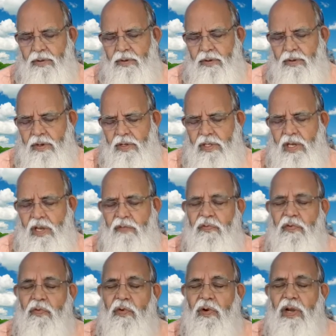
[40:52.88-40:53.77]
He said, if
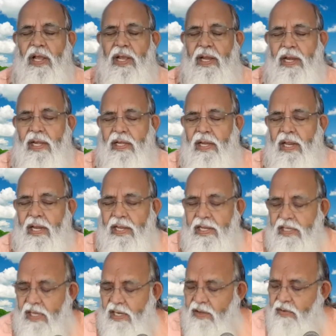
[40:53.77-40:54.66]
you want, I can tell
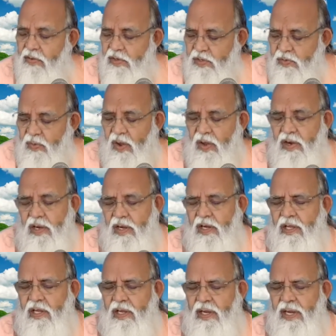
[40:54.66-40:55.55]
each and every small little
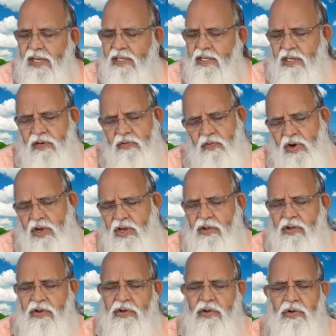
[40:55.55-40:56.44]
thing. I said,
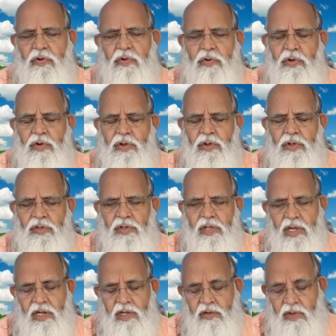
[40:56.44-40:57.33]
whatever you do.
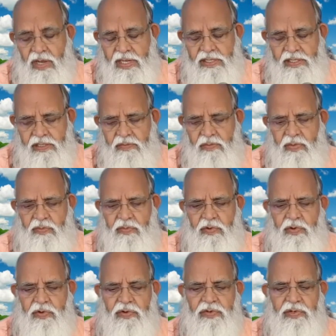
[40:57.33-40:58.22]
Think twice
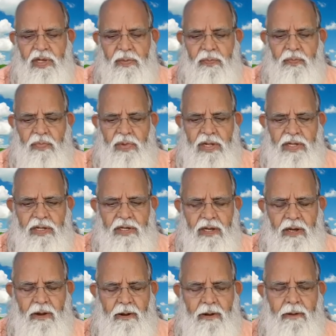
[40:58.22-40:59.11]
before it's complete.
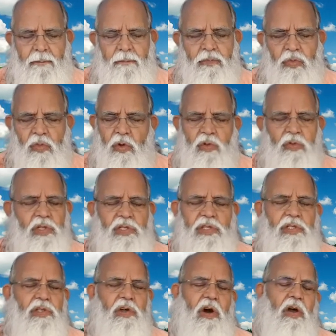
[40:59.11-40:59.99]
No, this
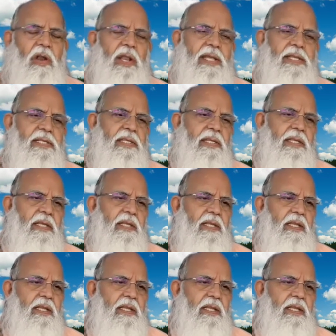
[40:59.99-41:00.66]
is all I see.